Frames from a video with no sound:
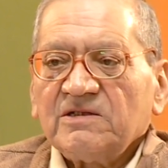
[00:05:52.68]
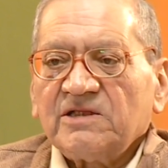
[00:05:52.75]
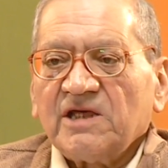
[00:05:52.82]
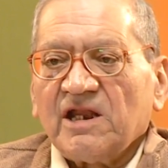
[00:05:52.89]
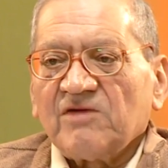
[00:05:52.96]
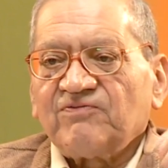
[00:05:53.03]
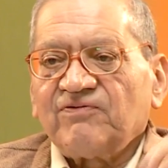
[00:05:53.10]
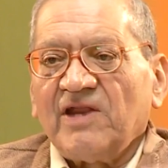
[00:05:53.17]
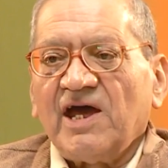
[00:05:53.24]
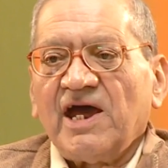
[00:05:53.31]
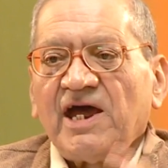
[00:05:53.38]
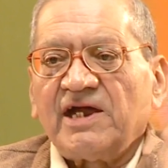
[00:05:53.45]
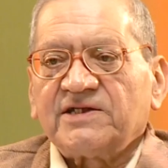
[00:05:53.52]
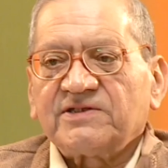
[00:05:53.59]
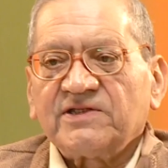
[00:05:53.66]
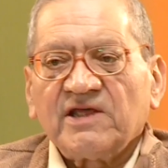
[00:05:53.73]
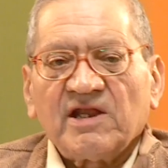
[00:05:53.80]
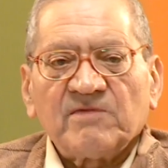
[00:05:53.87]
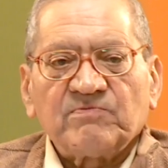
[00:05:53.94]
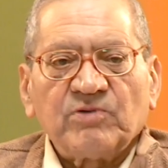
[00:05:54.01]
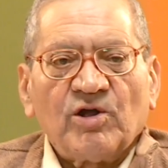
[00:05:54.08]
There are flats,
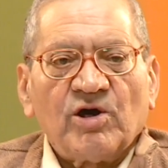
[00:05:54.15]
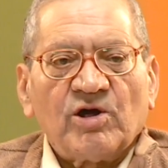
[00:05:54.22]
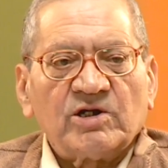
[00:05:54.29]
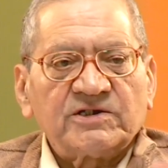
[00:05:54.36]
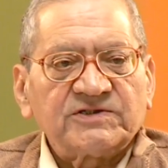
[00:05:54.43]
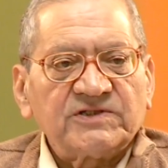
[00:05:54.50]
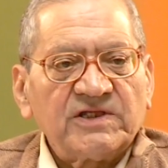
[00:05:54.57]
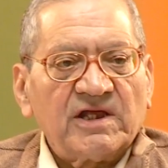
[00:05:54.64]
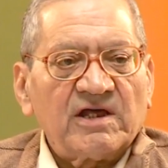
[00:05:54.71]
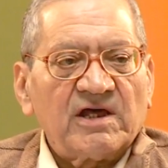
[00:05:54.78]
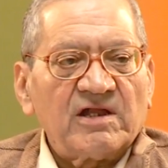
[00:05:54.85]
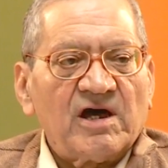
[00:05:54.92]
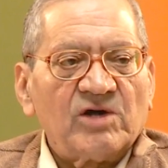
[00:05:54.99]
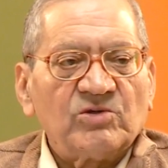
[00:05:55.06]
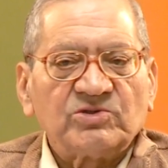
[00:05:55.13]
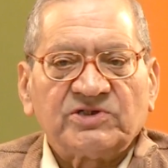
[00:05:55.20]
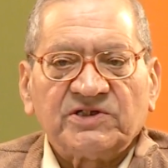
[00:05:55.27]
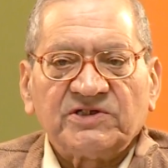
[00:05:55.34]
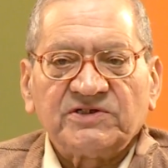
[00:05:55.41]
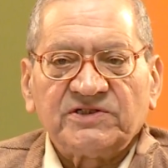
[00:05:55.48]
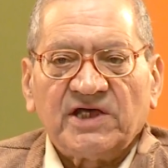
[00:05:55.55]
there are plots, there are
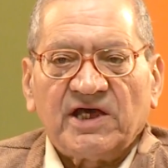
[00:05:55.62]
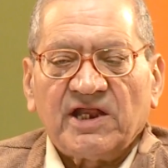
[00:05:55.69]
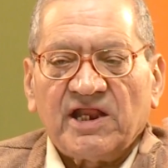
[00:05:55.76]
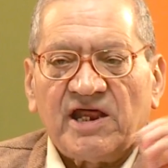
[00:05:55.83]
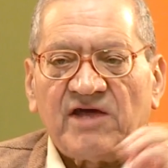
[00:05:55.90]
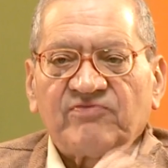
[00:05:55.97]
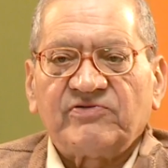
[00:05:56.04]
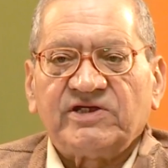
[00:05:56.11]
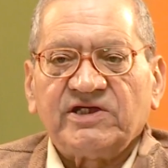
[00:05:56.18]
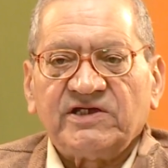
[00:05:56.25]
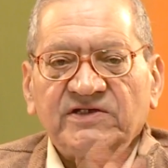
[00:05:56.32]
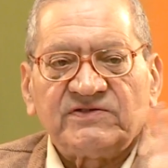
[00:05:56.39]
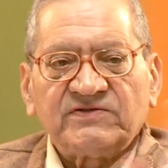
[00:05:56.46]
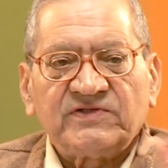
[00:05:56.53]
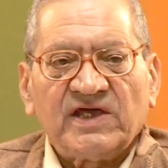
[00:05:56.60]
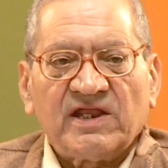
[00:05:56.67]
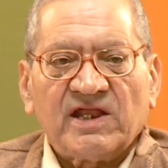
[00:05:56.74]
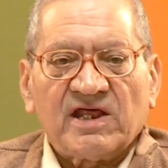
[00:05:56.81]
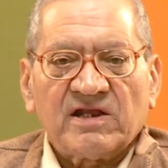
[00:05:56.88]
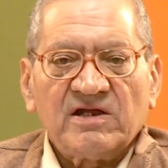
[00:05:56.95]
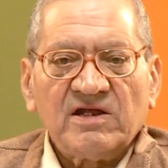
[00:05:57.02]
houses, there are FDs,
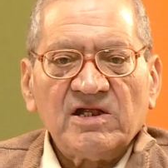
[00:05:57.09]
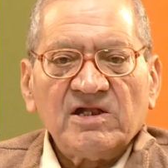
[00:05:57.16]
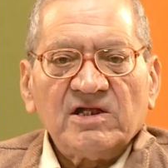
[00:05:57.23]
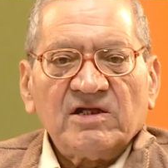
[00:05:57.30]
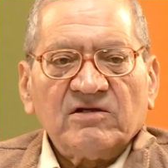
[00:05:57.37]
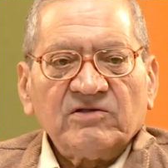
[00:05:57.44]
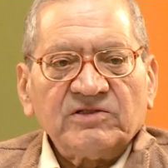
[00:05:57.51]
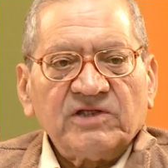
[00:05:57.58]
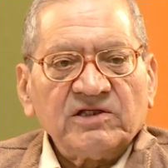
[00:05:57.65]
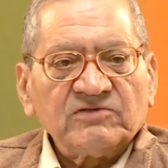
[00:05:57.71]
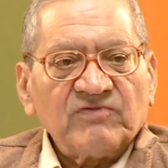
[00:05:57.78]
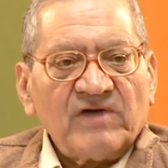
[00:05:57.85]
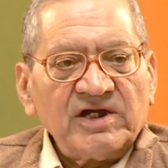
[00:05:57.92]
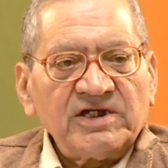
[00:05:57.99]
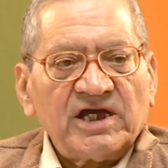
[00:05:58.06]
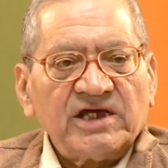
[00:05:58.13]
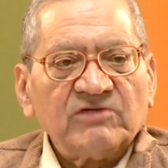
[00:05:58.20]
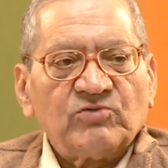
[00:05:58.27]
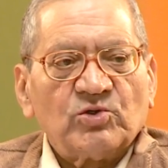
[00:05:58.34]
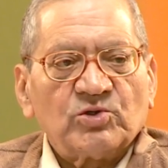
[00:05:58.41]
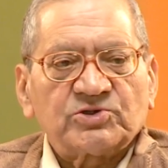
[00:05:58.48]
there is one
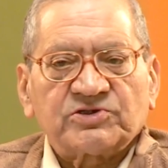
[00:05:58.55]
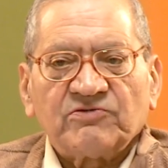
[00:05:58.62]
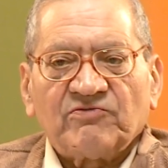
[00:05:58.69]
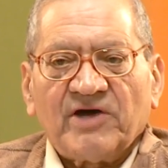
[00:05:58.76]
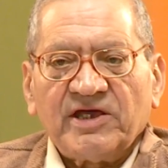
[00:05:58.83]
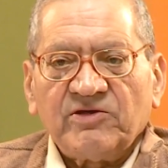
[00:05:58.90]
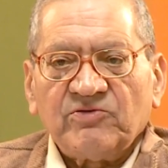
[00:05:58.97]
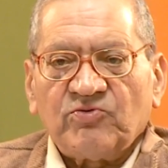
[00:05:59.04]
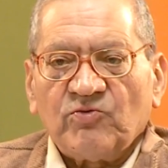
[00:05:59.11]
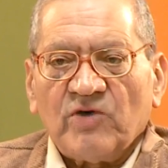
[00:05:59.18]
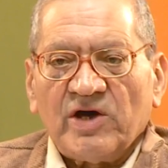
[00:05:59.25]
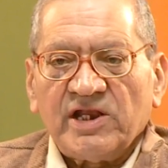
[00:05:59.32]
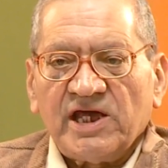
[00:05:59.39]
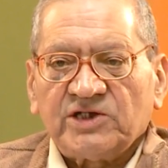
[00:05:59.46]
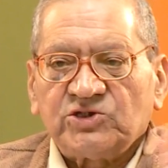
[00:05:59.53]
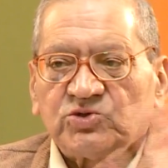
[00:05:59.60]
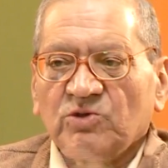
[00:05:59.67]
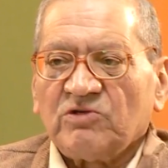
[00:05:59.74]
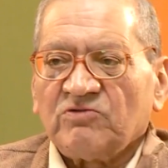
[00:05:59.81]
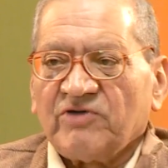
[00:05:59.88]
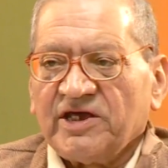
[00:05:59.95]
divorced wife, one
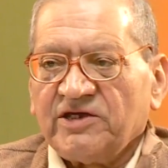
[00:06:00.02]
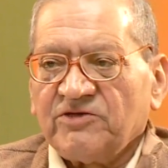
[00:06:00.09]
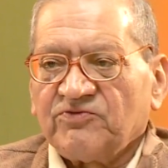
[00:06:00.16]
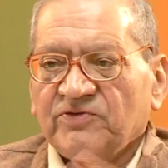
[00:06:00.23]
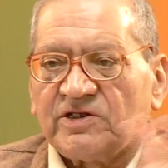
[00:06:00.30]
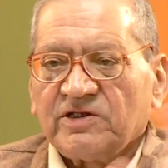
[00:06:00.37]
actual wife,